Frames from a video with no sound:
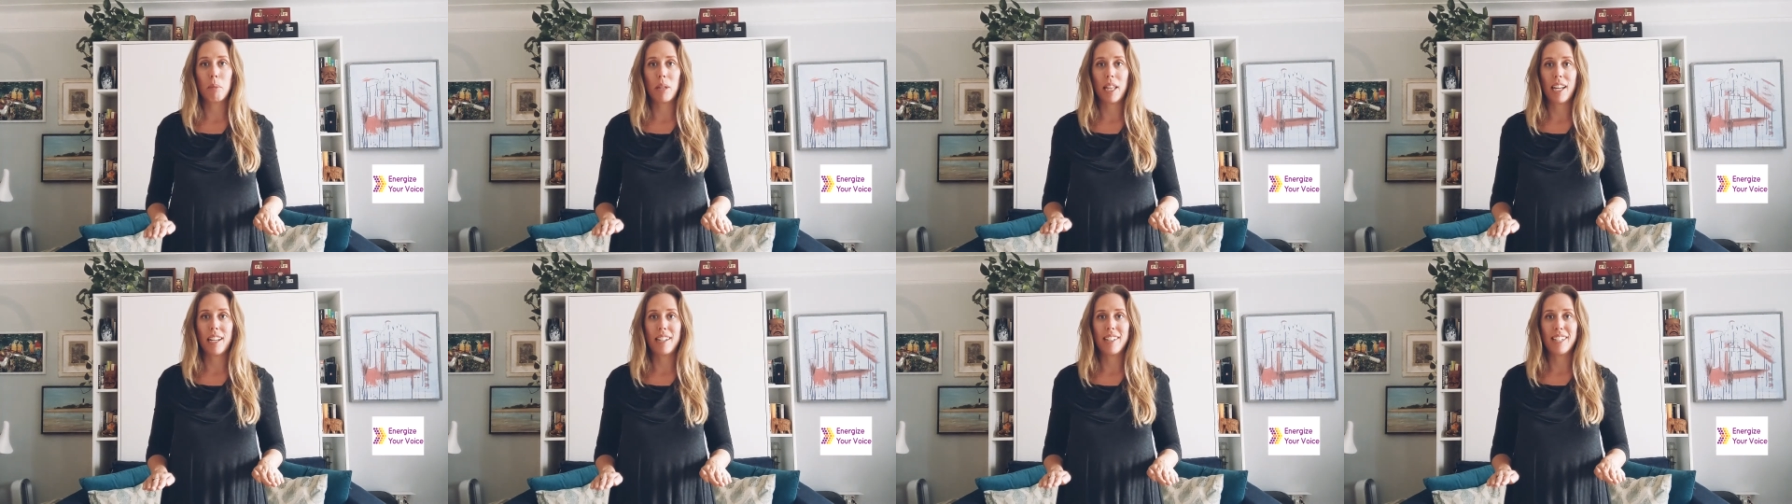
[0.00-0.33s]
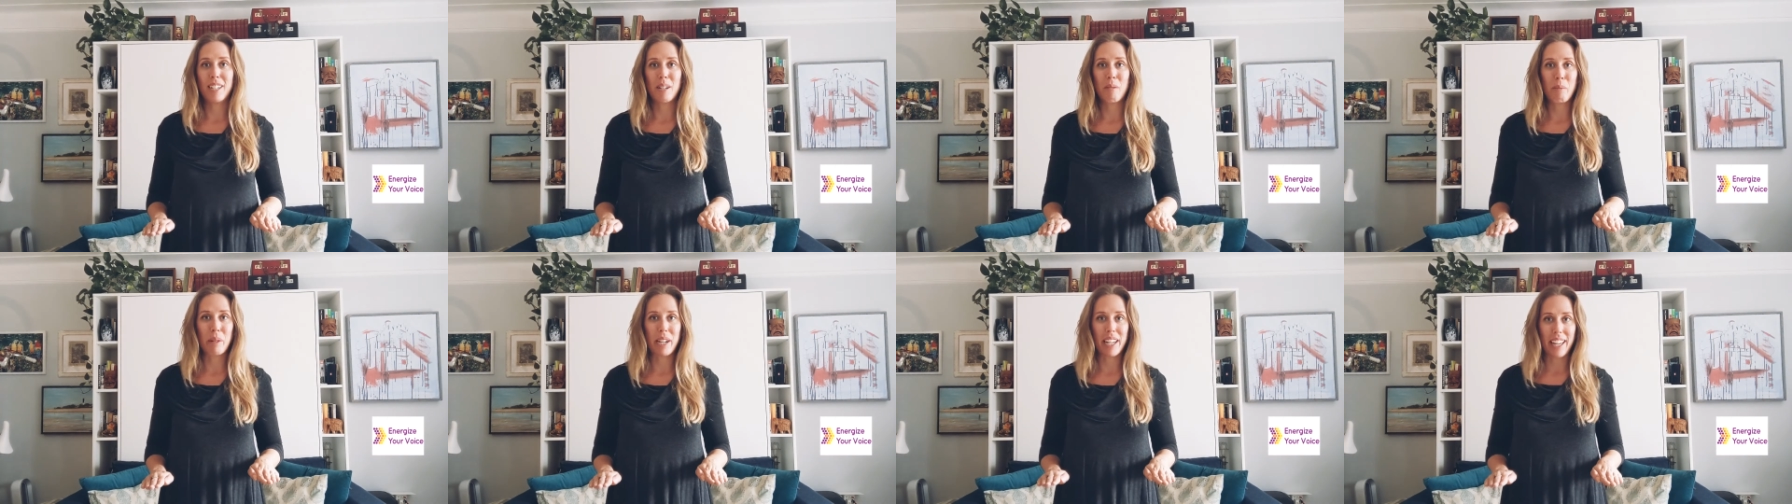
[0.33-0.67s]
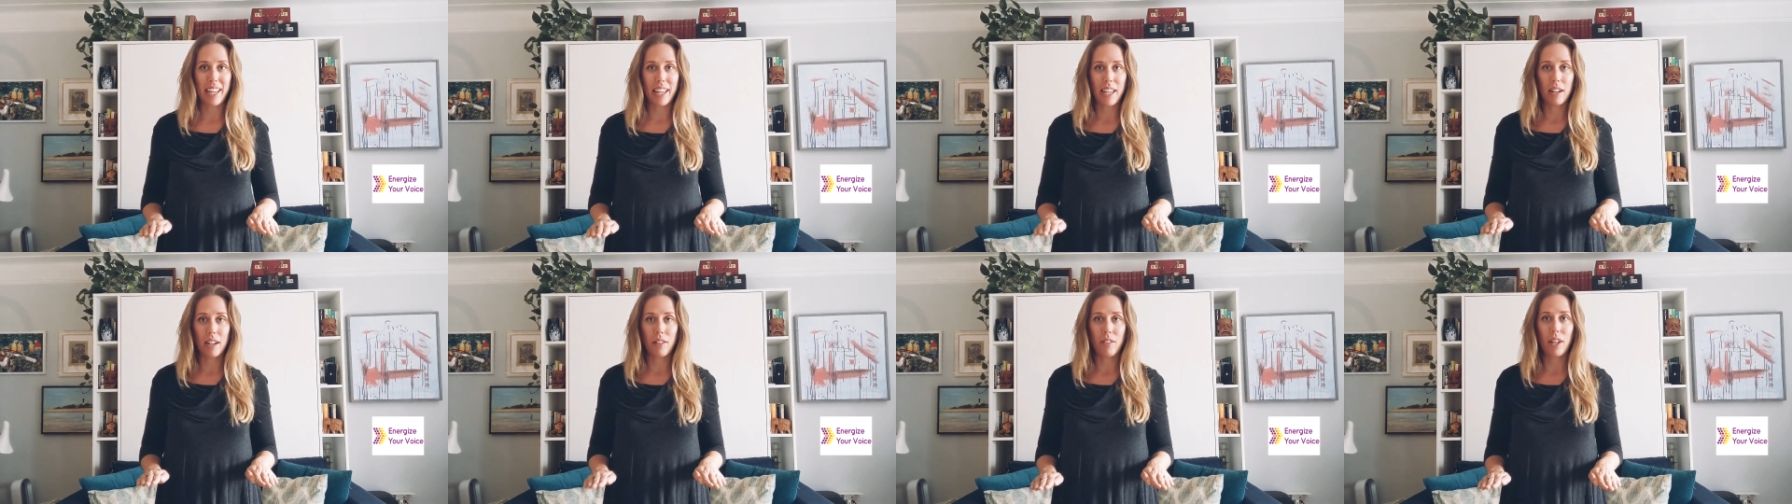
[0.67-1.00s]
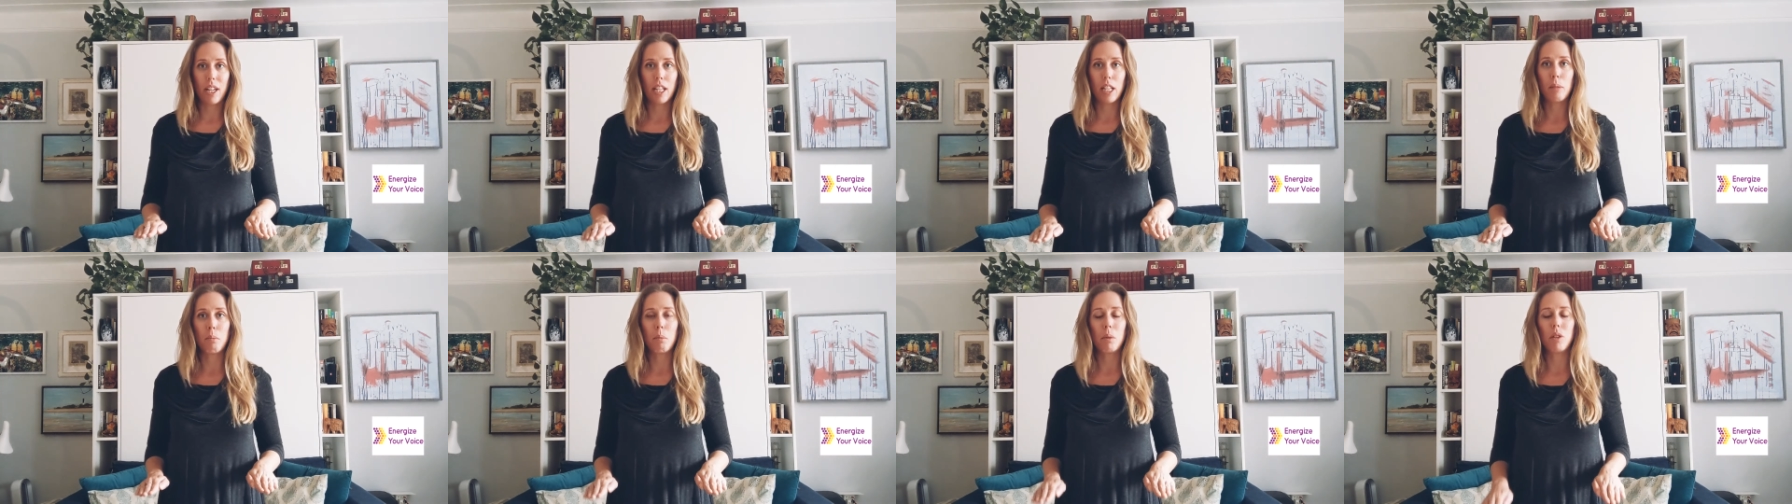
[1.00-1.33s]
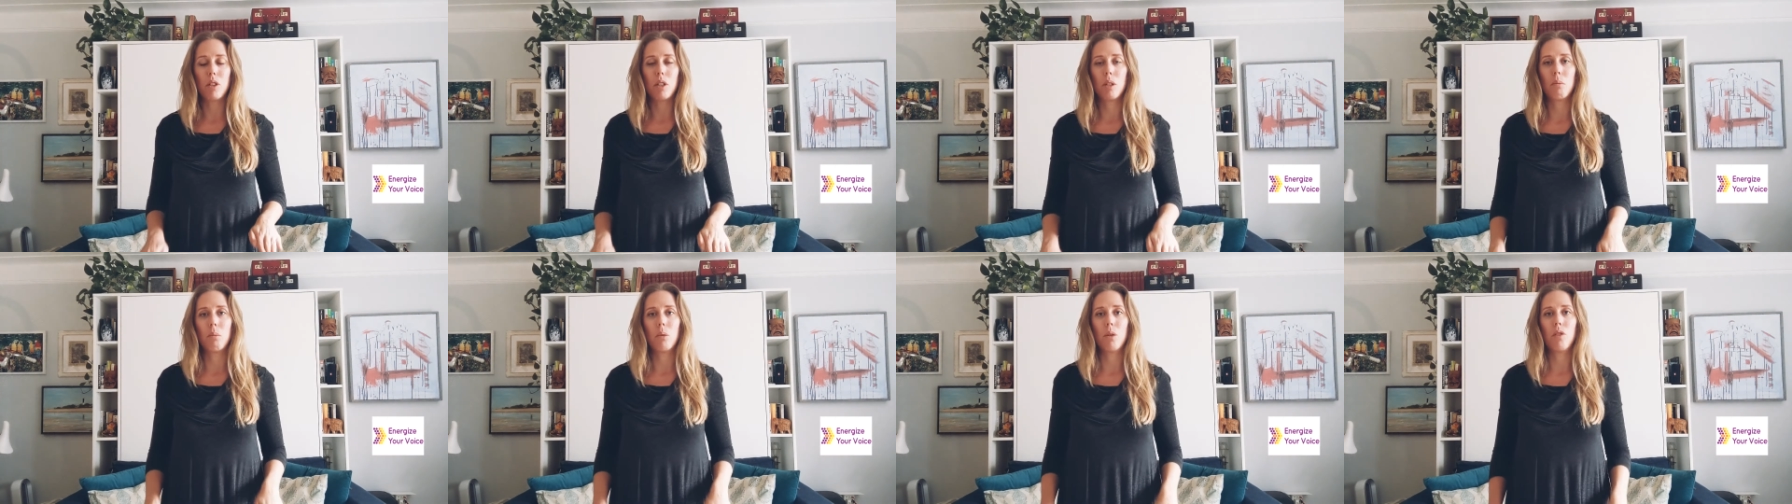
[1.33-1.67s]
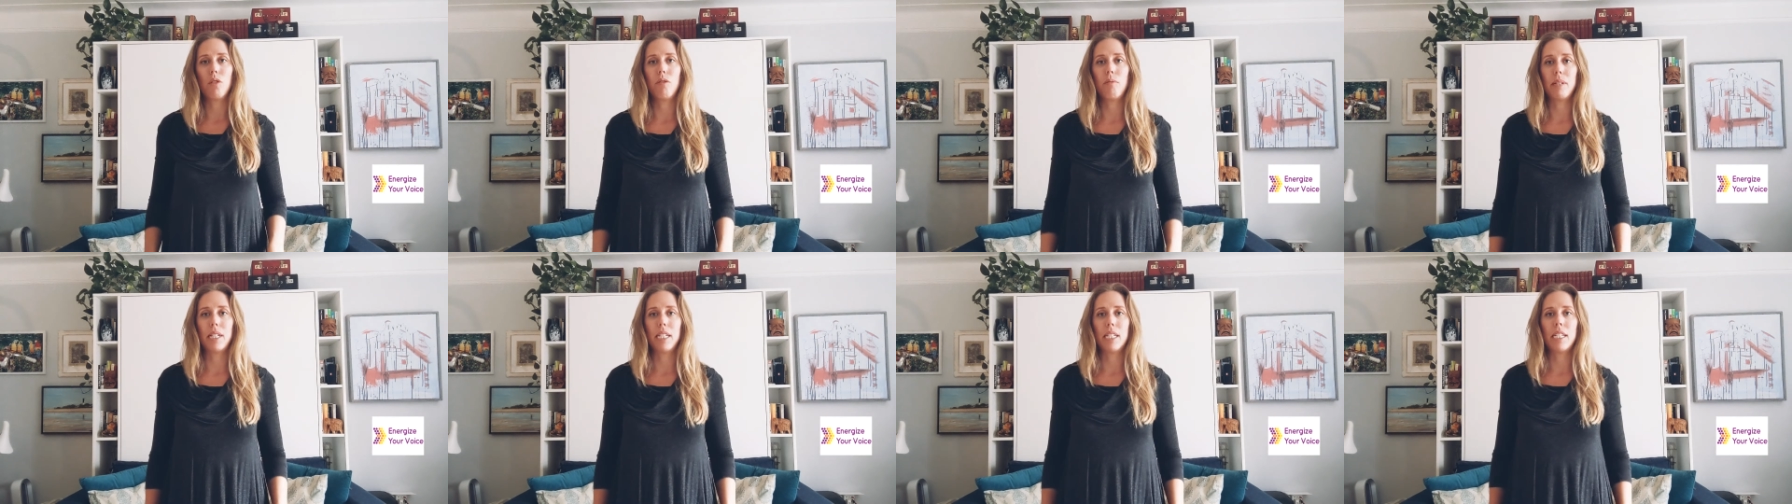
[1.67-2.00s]
planted, but again available to
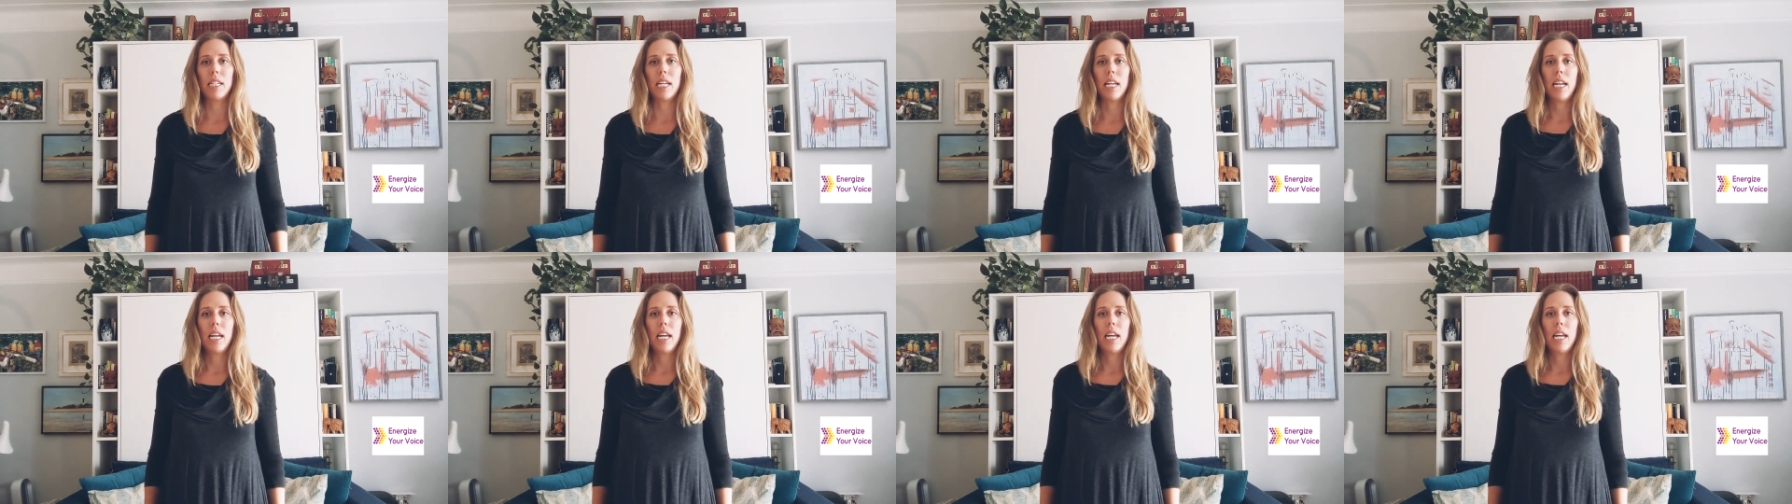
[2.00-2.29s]
movement.